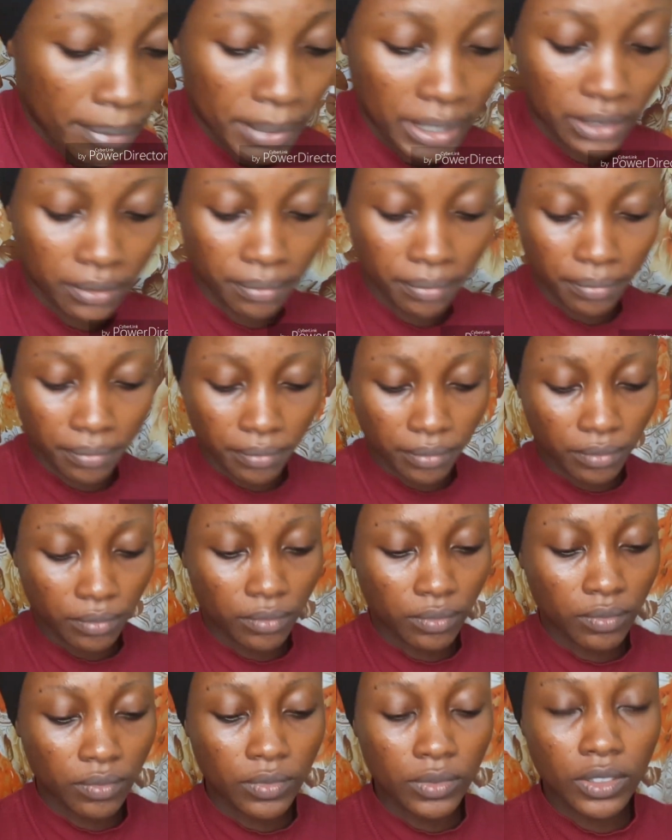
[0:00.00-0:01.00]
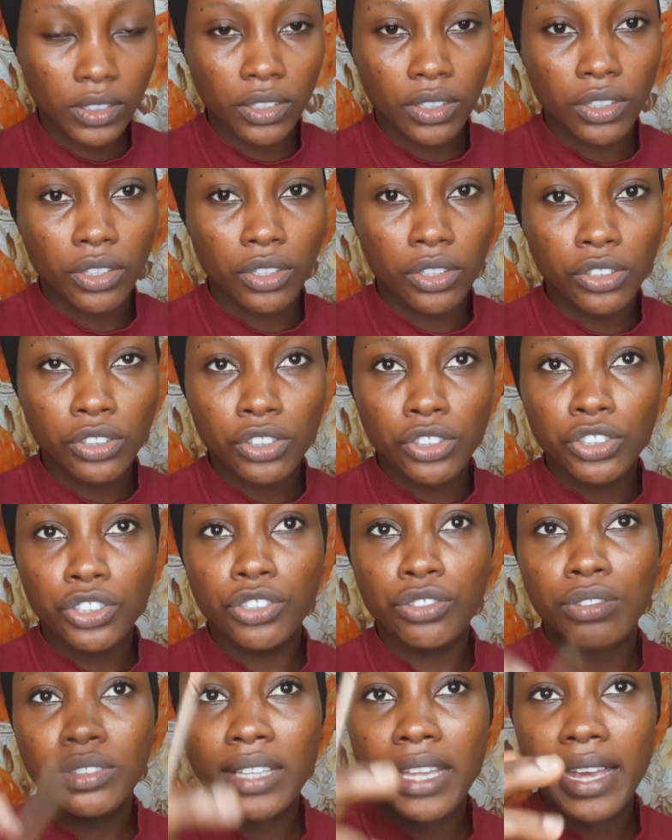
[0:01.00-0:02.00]
I mean.
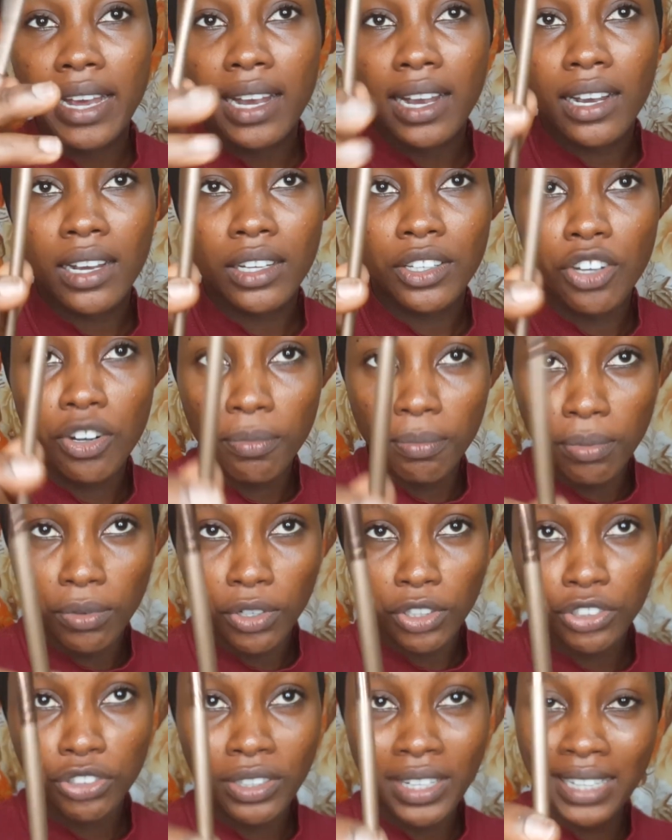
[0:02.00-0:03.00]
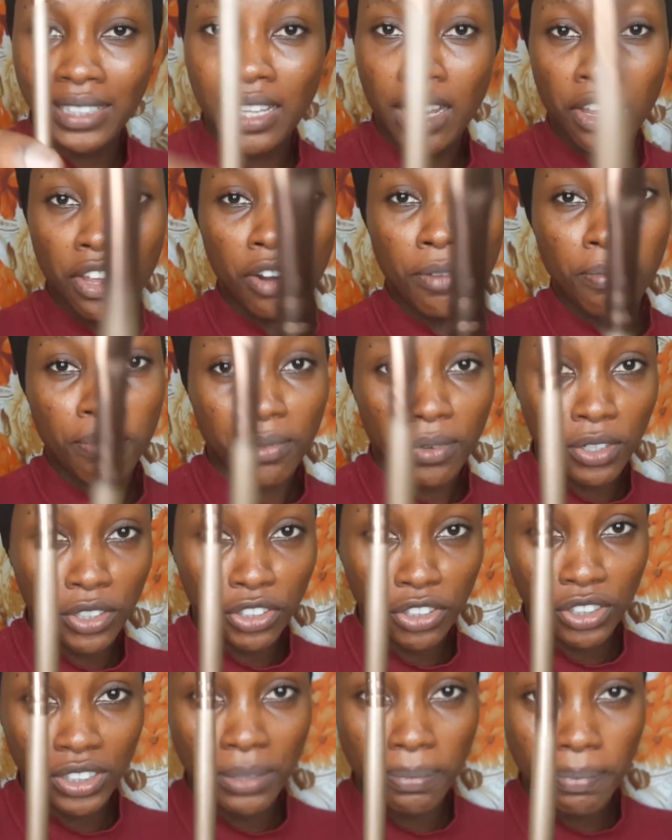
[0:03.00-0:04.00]
You take your brush, you can take your
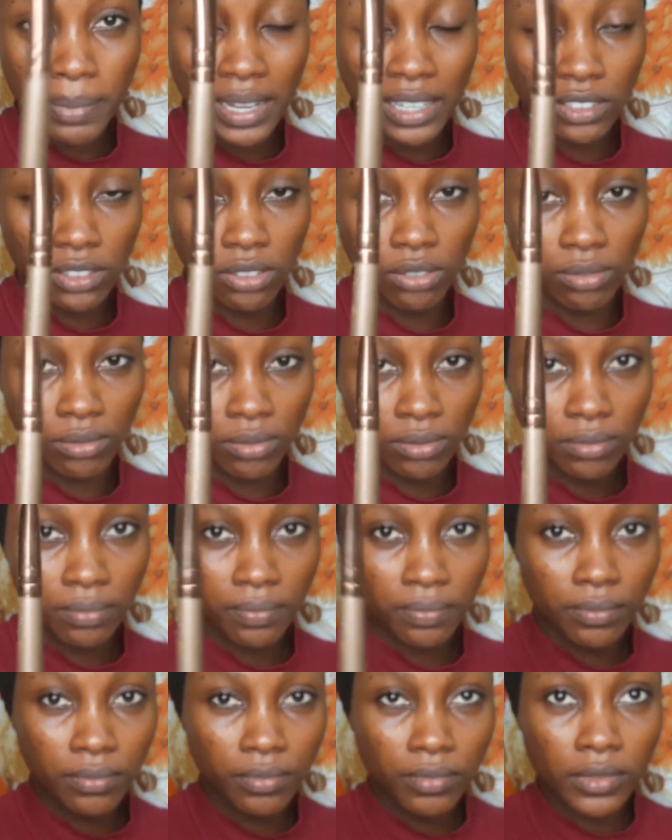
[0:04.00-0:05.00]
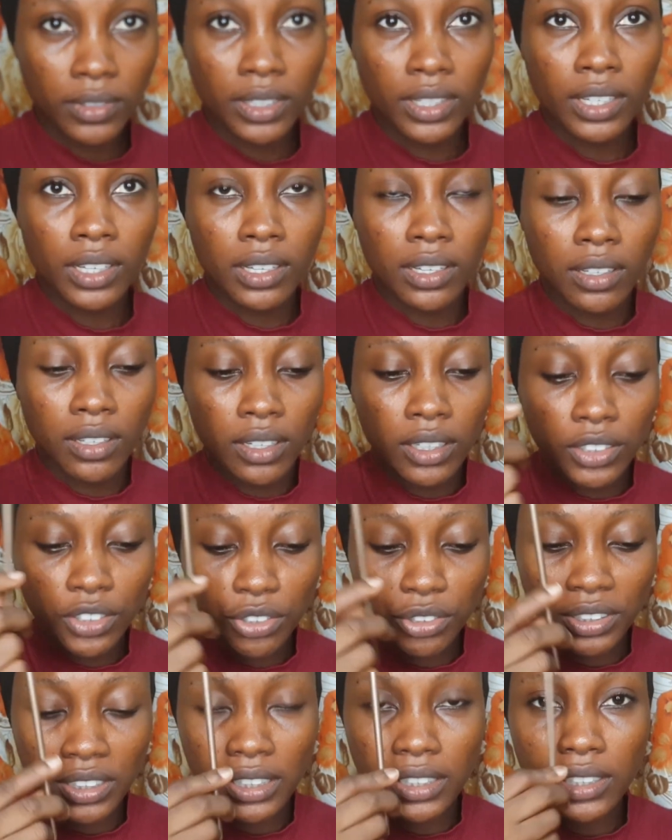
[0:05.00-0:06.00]
brush or the pencil,
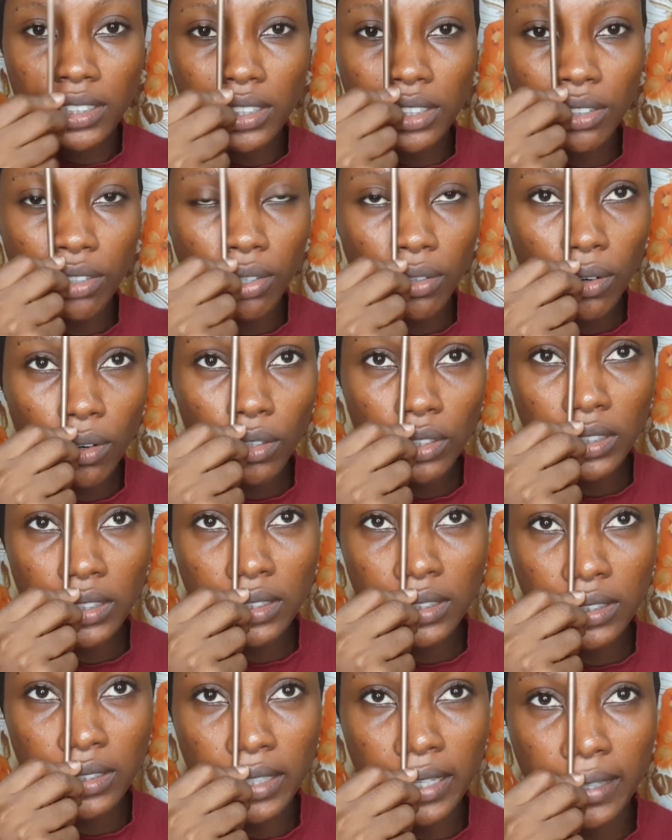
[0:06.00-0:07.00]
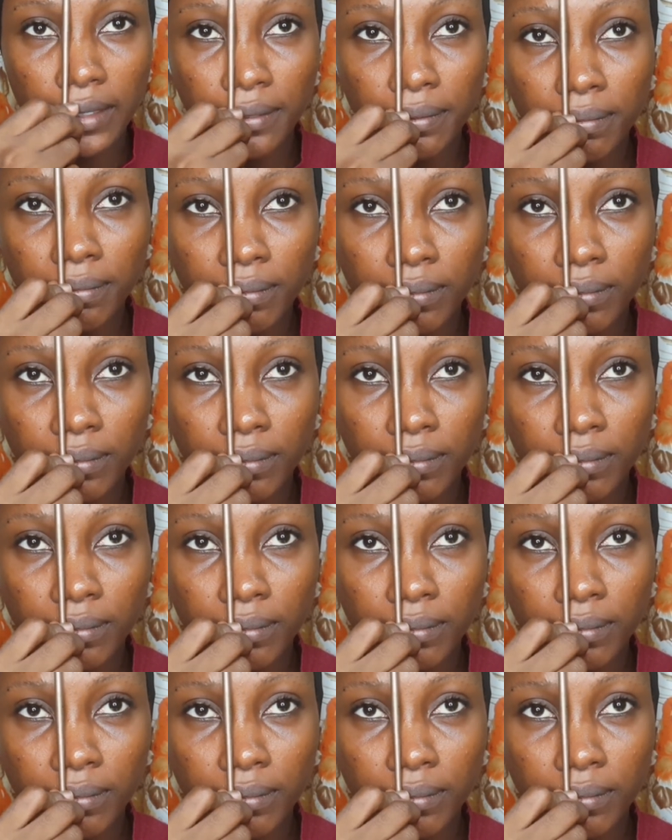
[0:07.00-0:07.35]
do this, you hold it here.